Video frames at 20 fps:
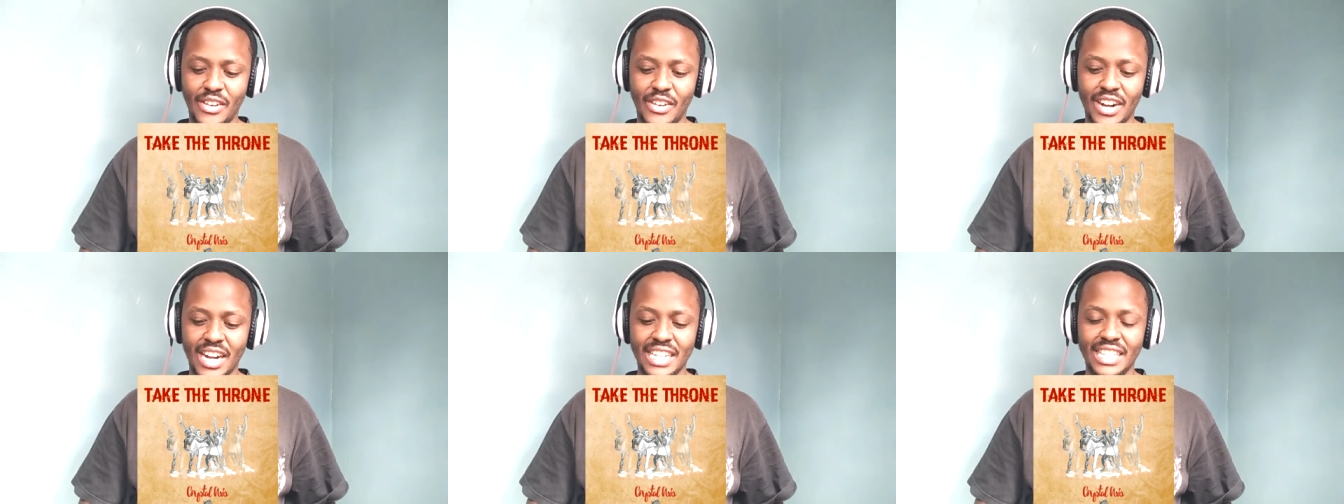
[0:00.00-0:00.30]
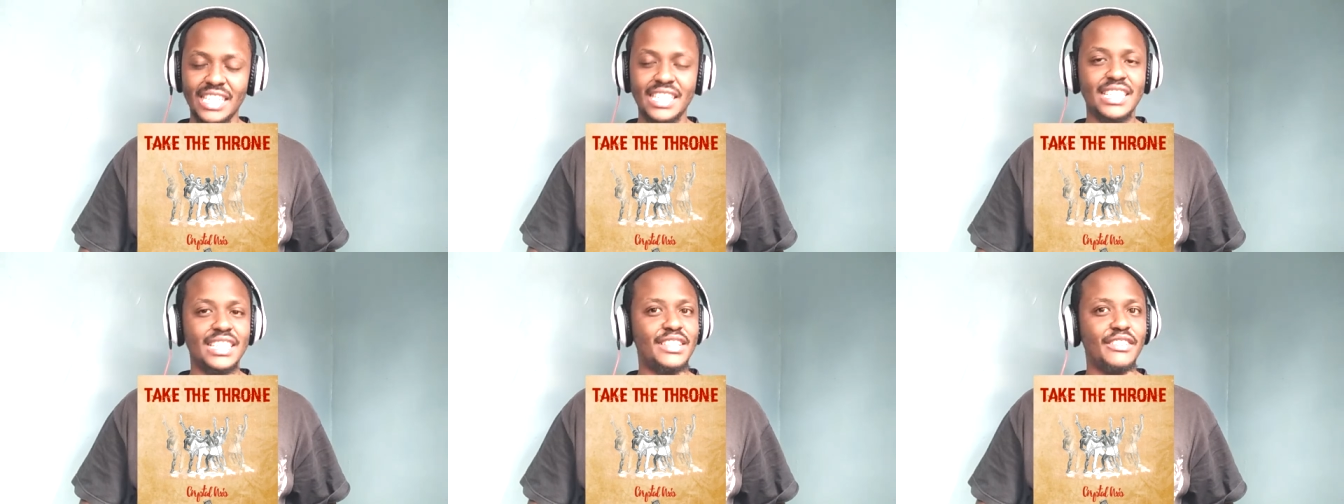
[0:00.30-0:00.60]

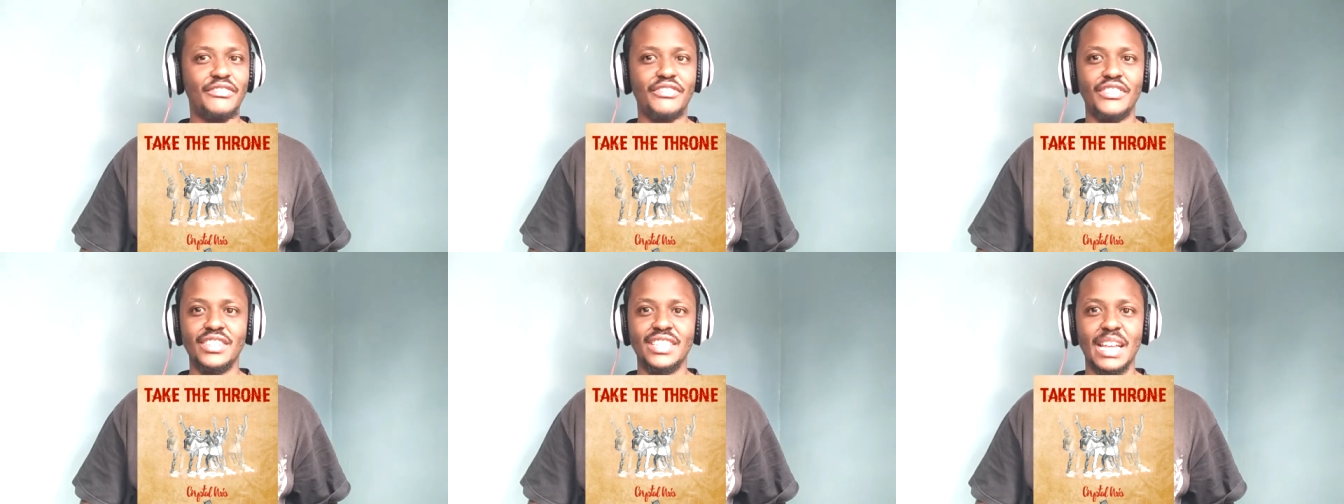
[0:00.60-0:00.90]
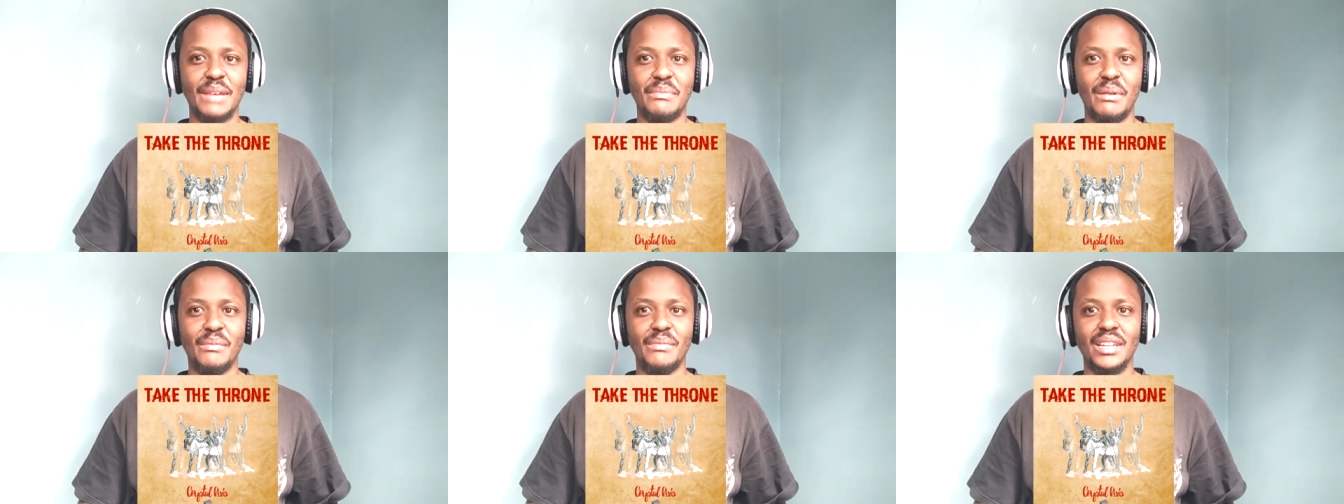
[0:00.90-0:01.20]
Alright, this is the first
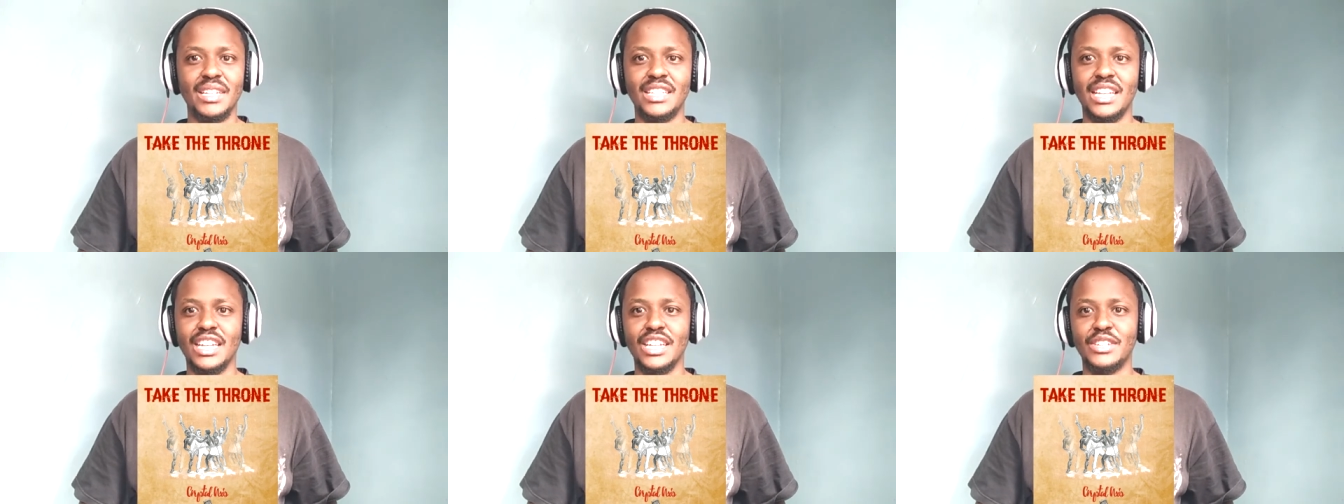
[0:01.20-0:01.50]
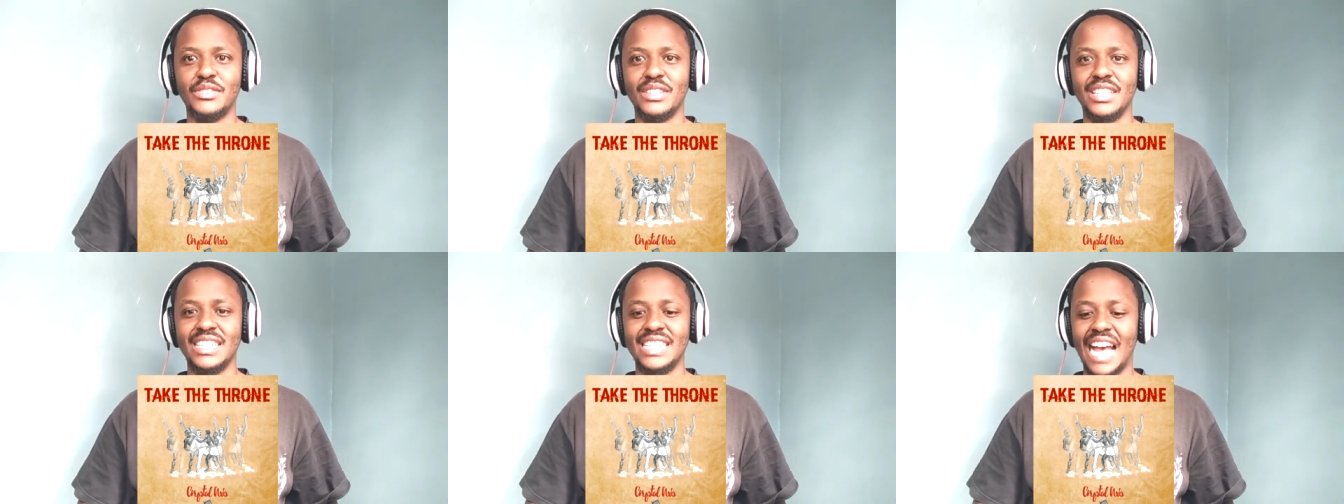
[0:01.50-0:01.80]
time I'm listening
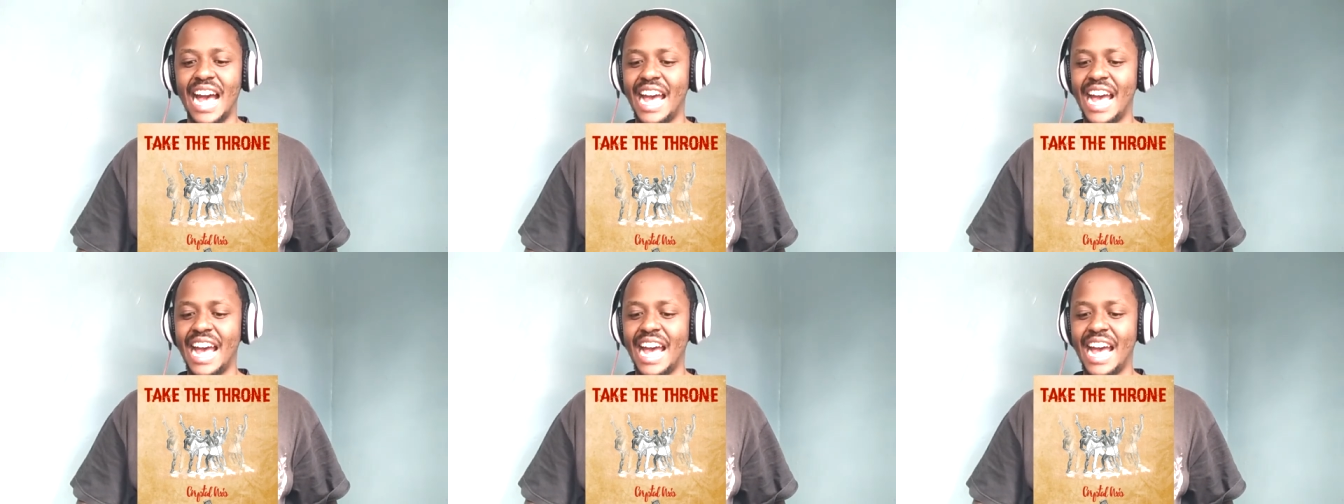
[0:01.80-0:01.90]
to this.